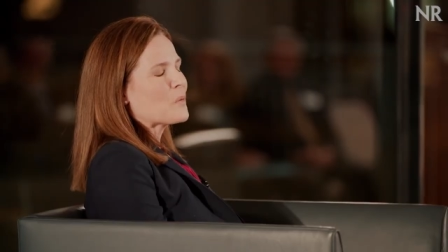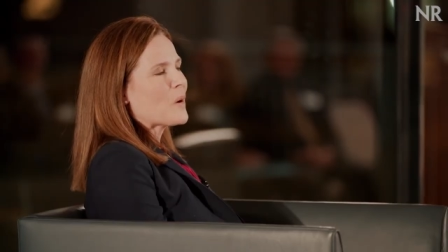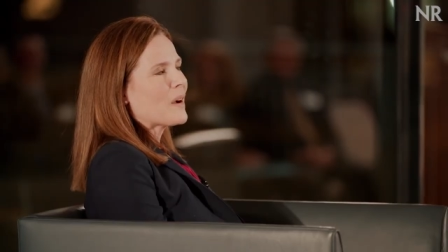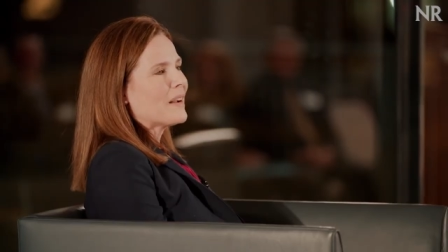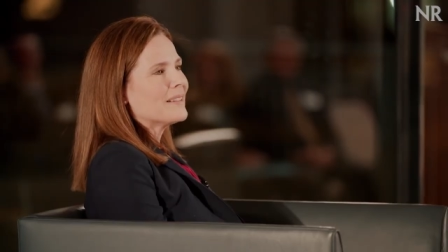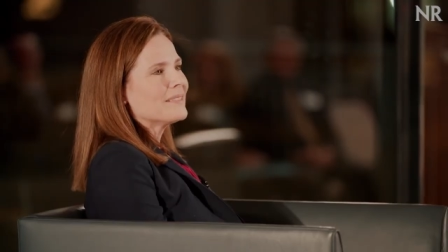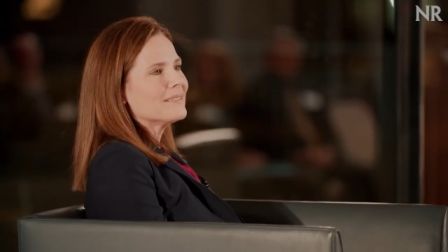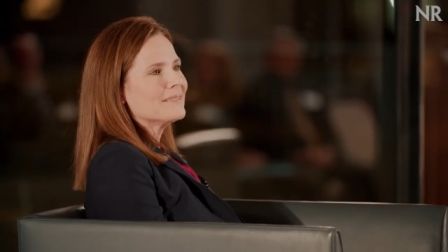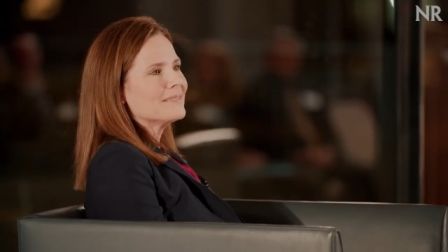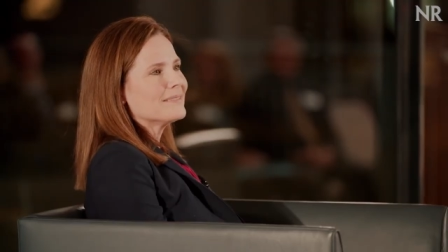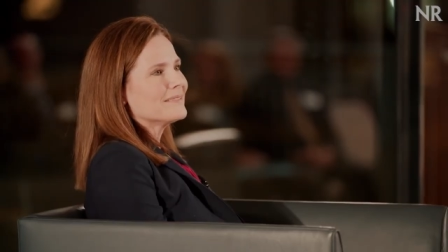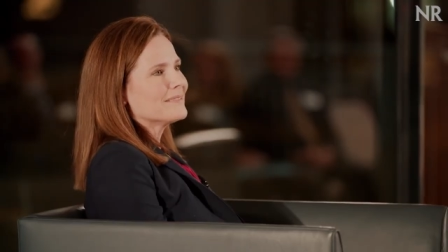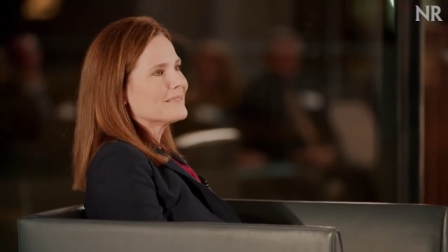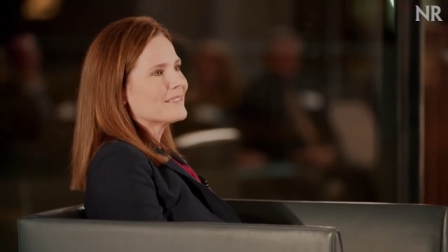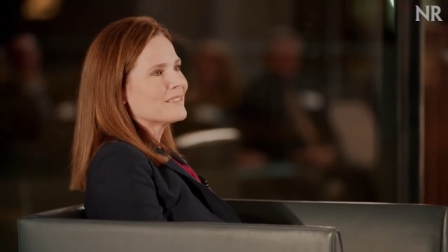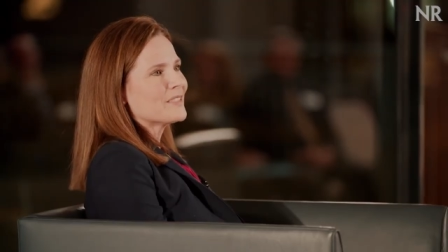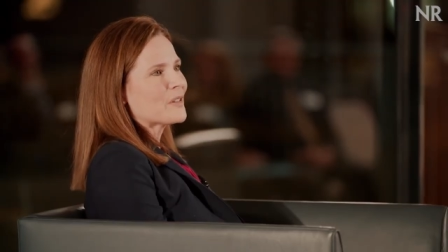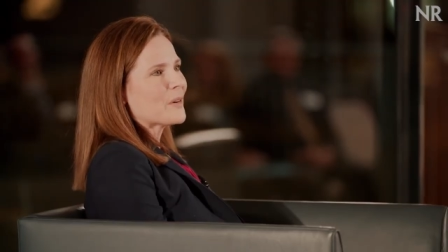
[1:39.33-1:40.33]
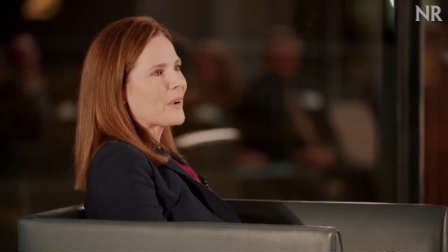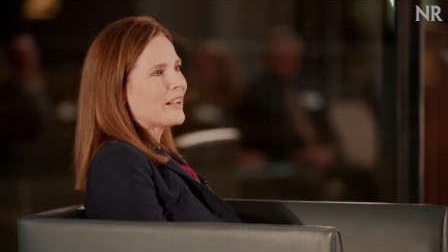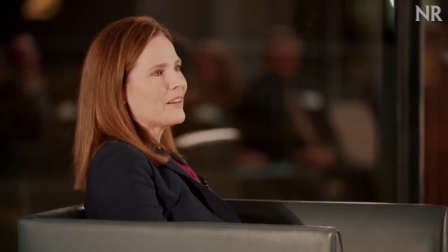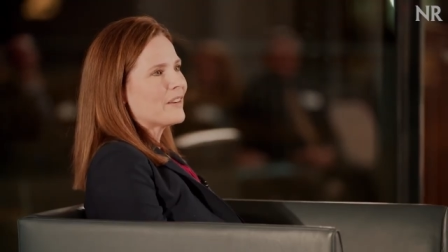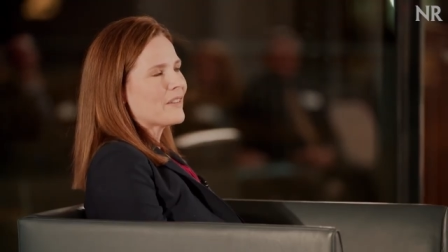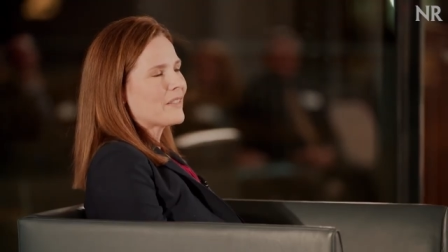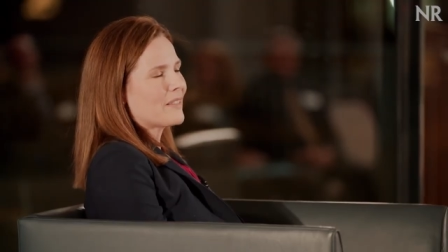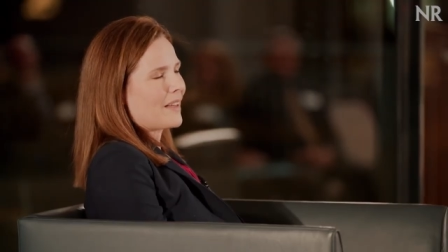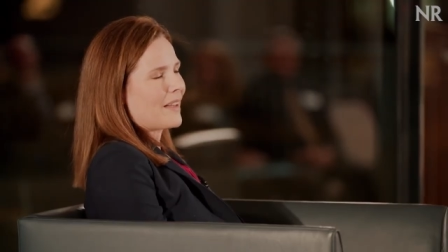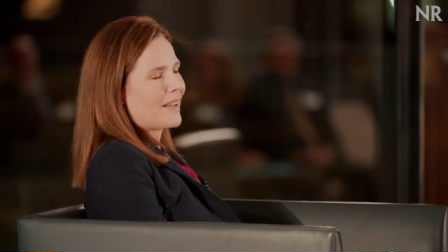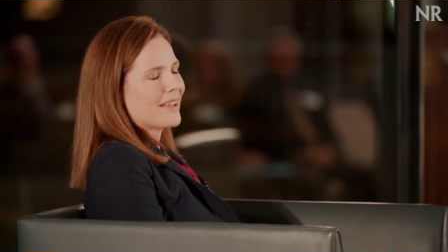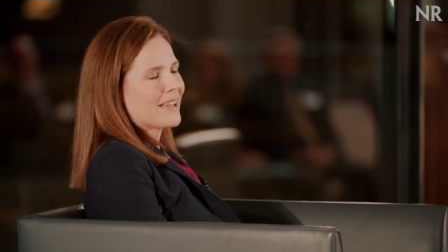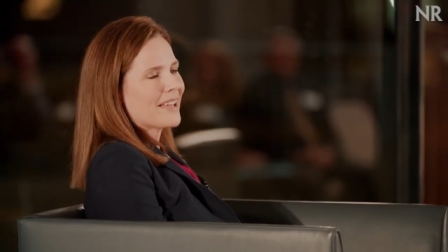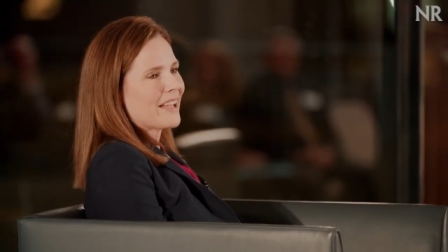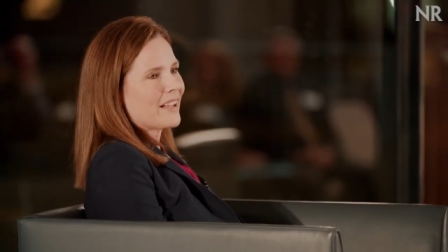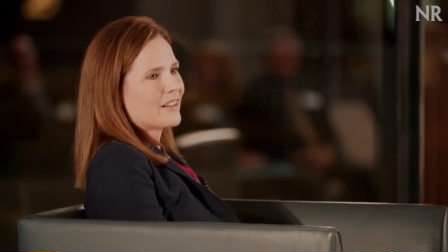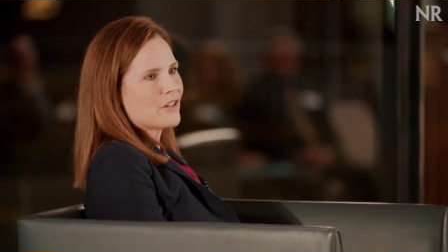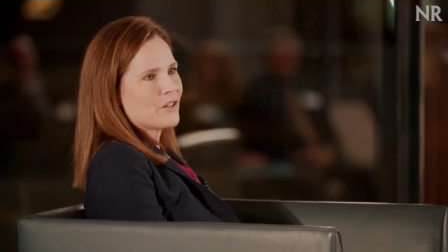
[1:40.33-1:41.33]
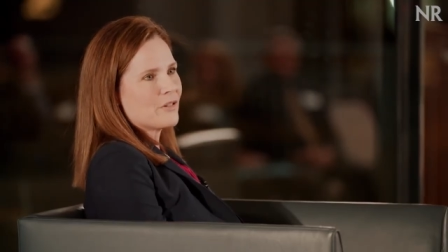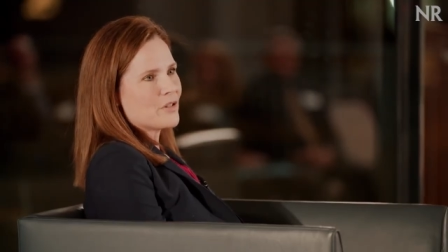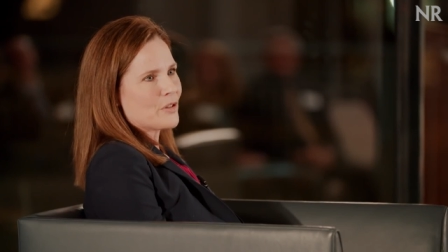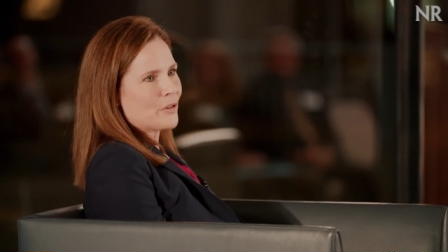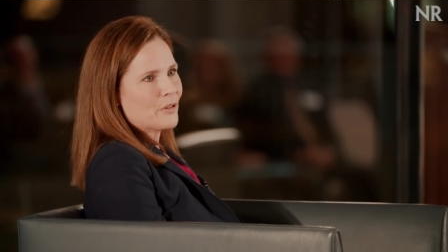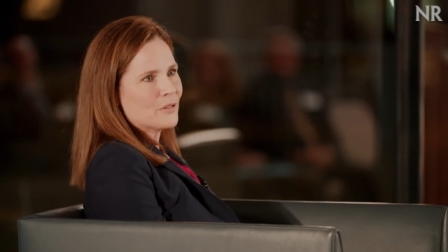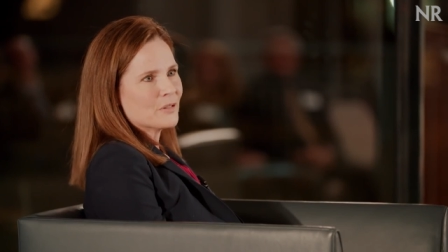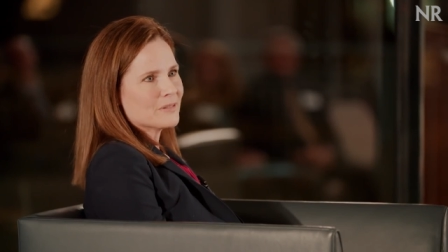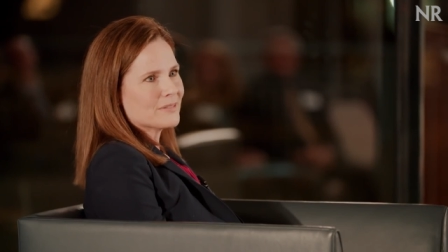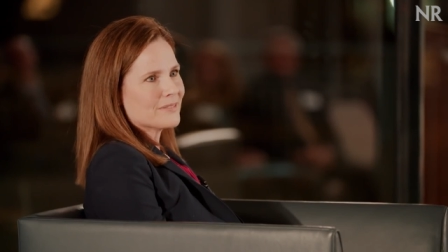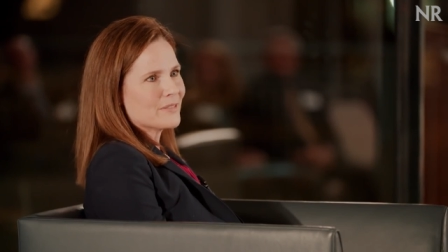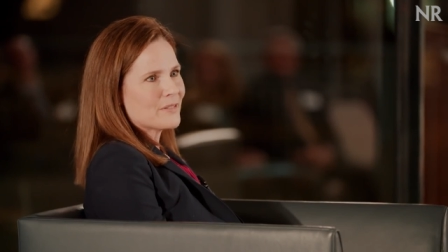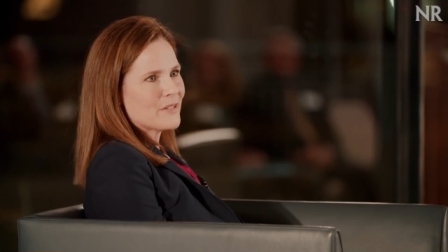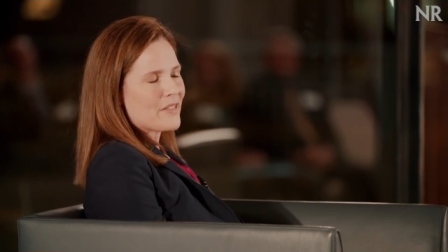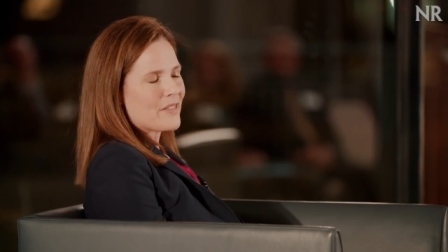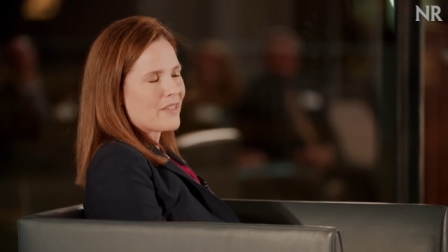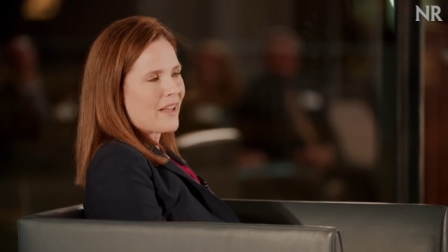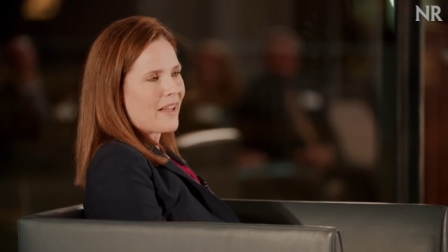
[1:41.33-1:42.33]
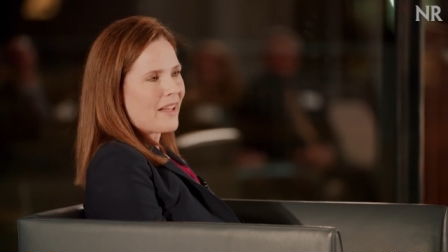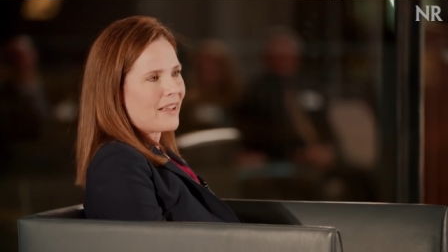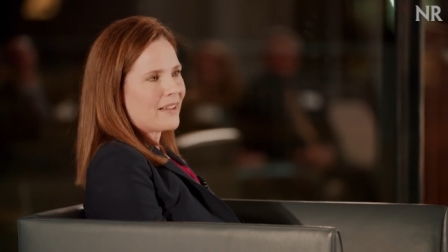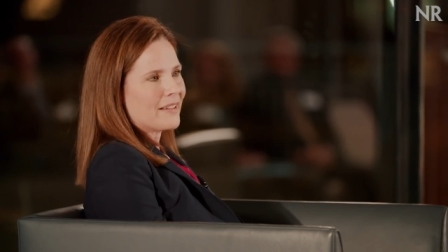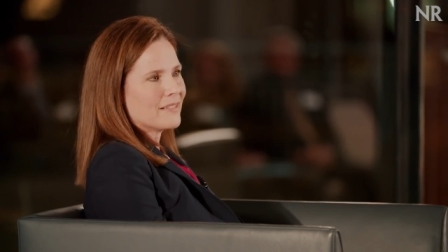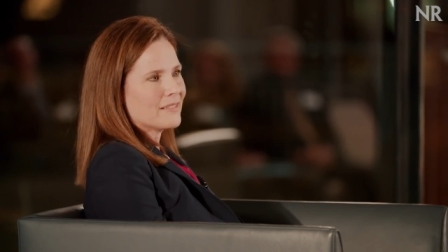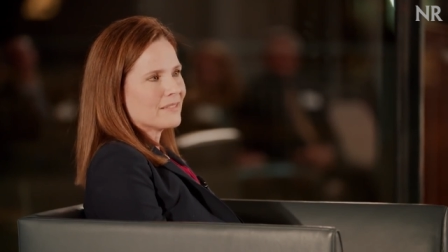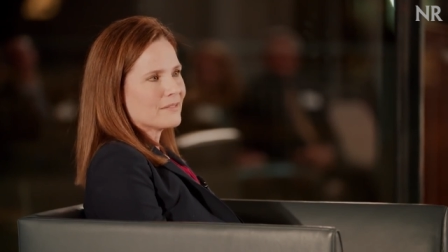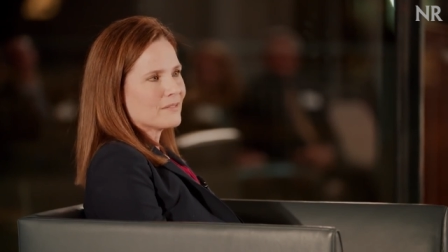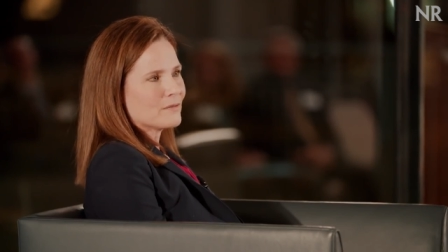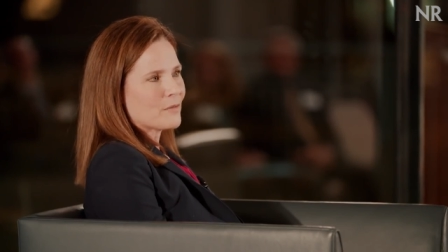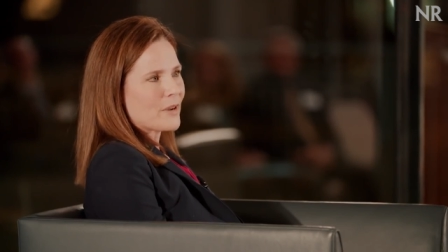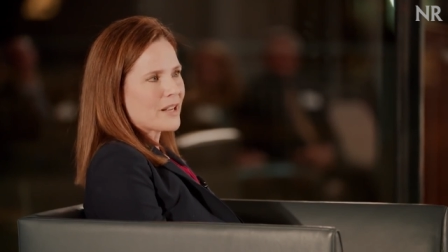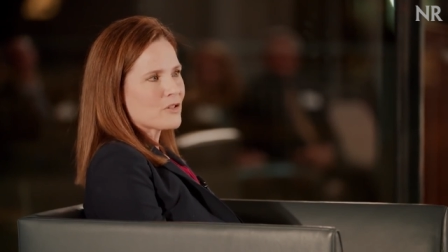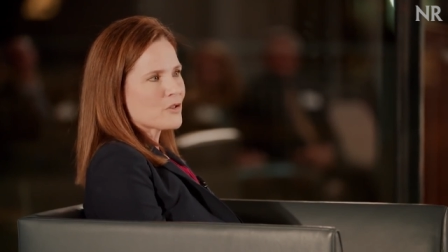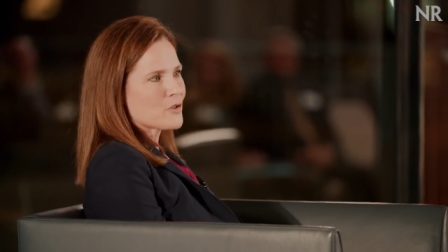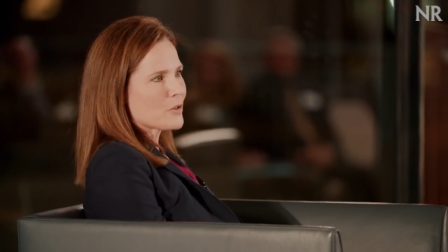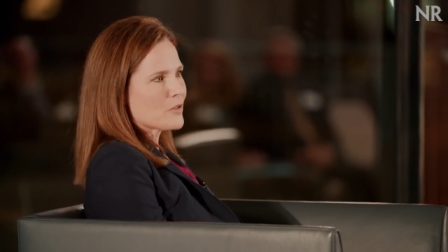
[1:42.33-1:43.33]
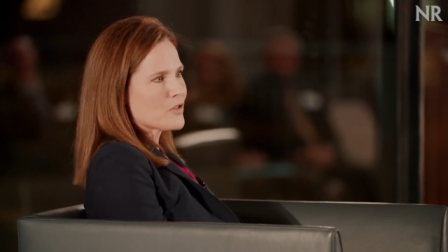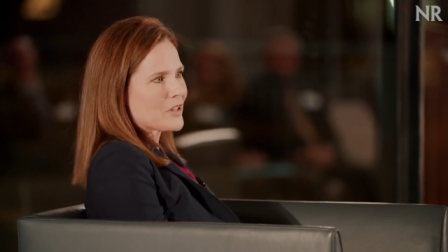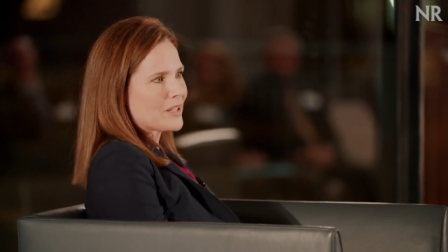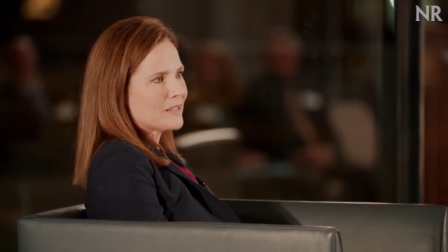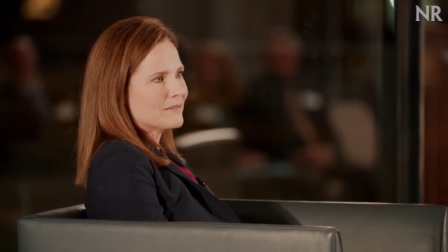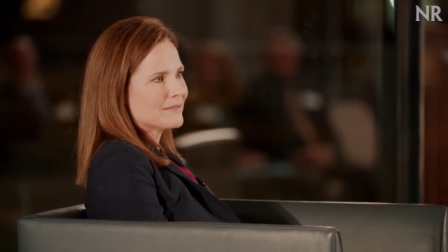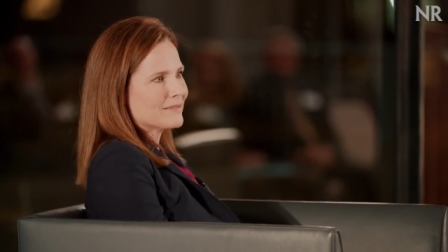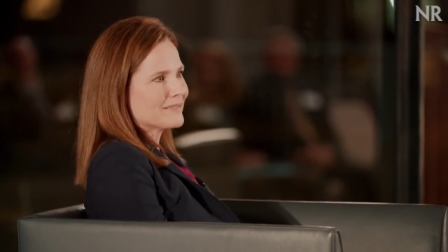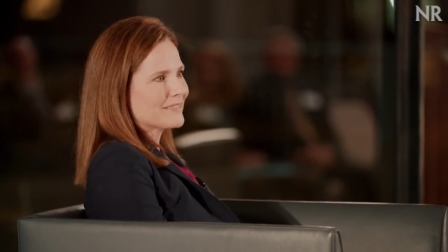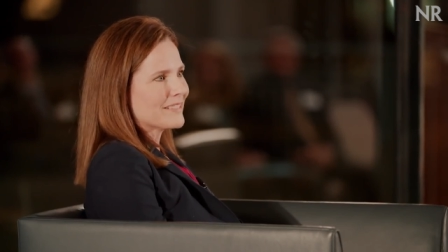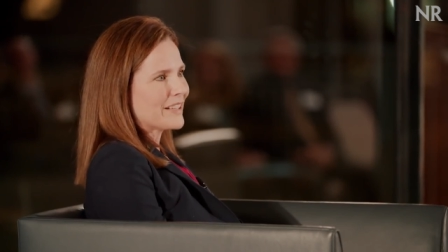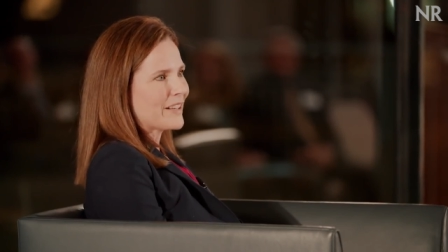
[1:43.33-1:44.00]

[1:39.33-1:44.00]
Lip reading: What greater thing can you do than raise children?